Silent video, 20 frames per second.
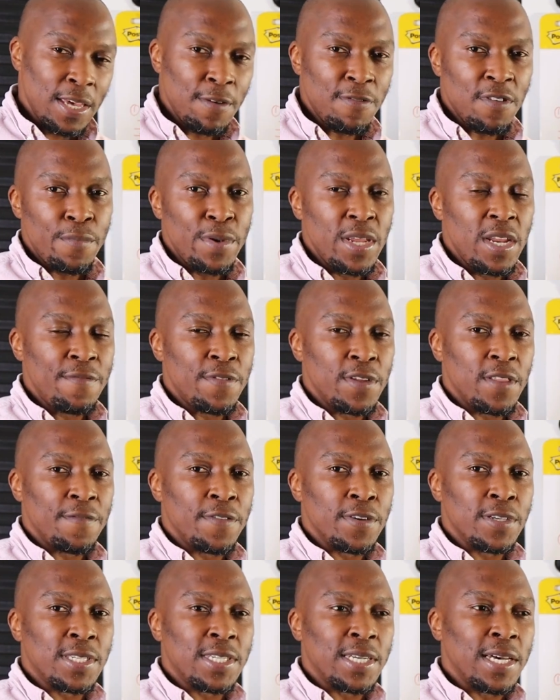If we're meeting for the
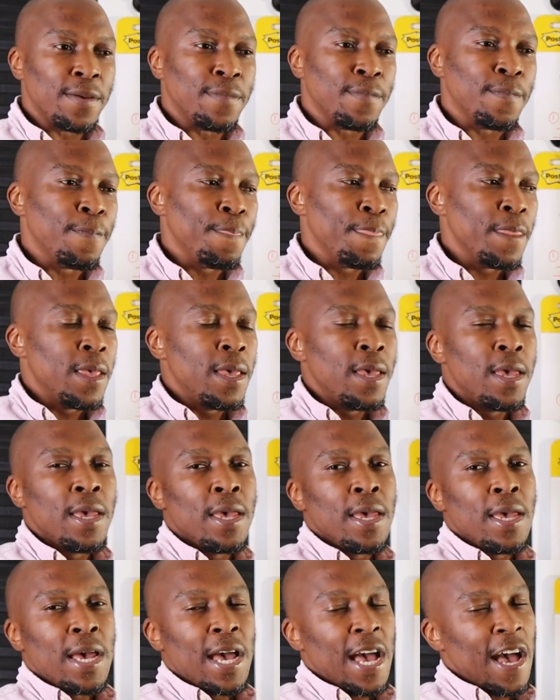first time,
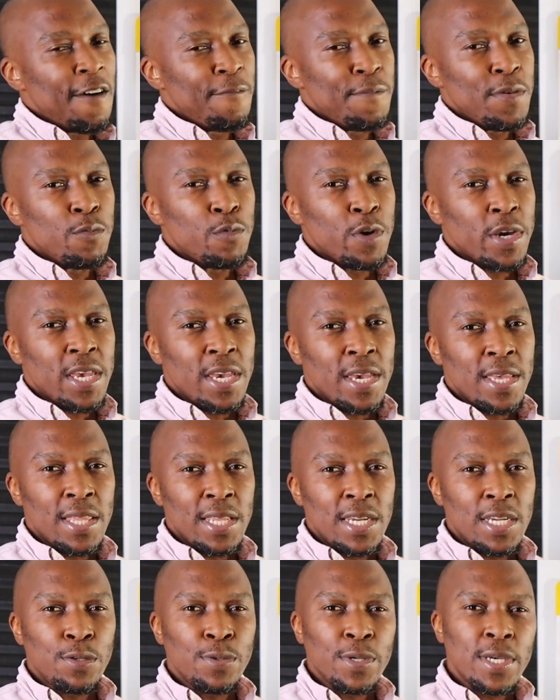I've been working in
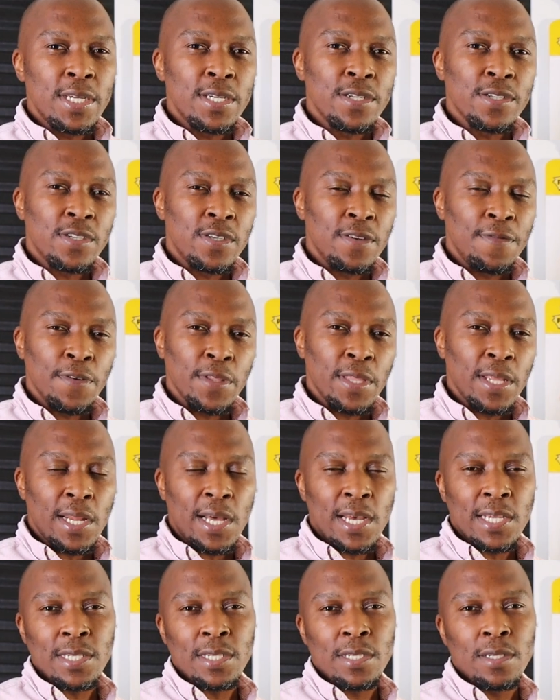the network industry for the
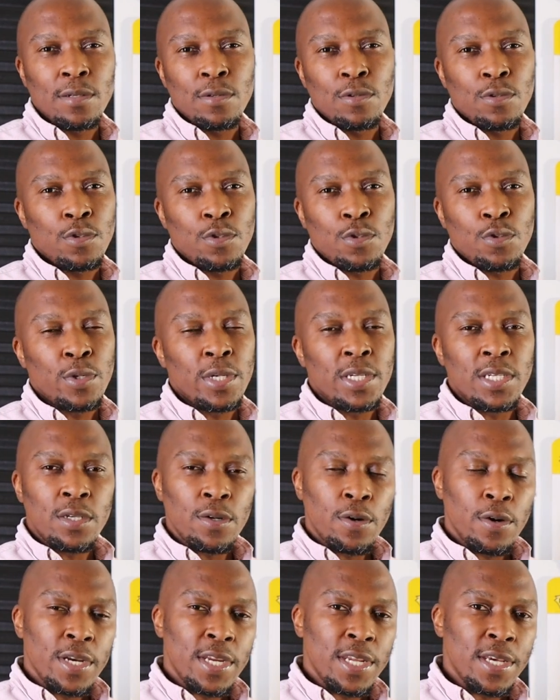last
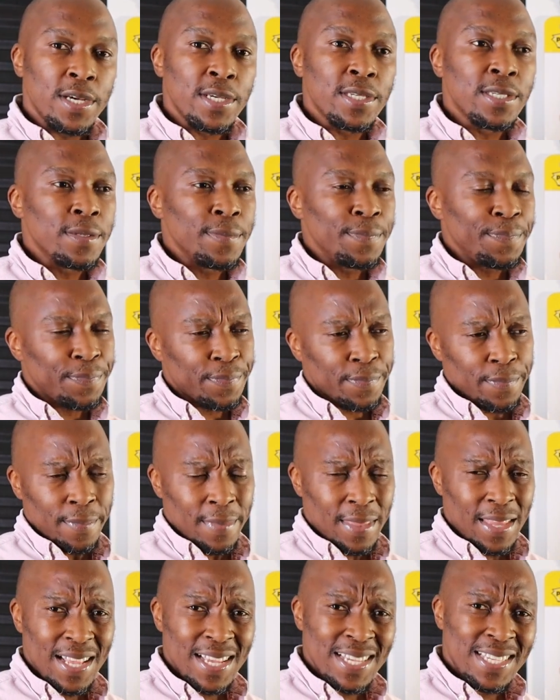20 odd years,
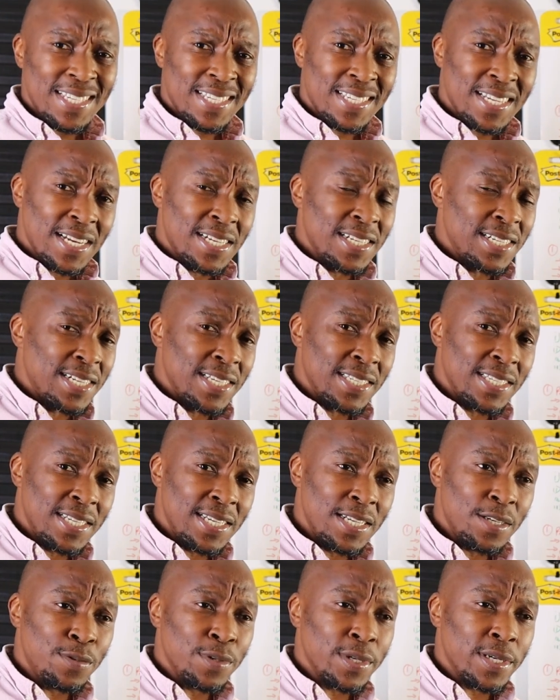started as a
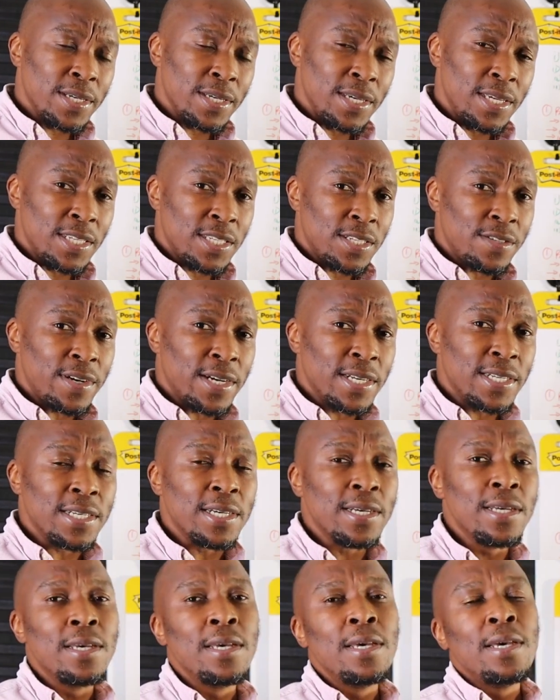network
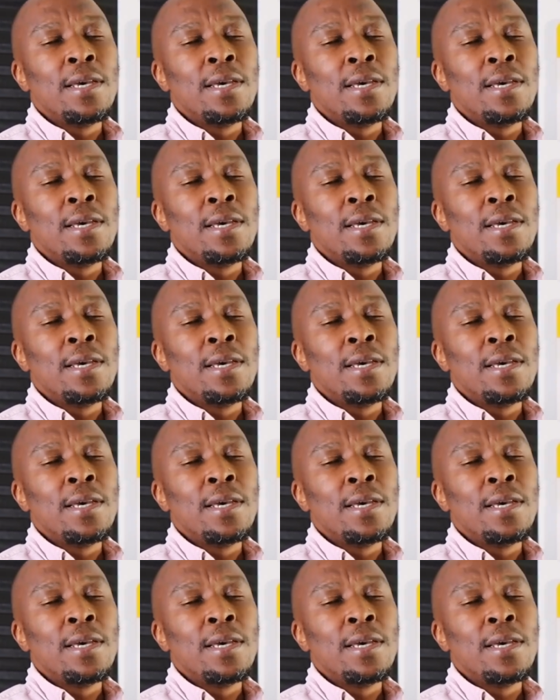instructor,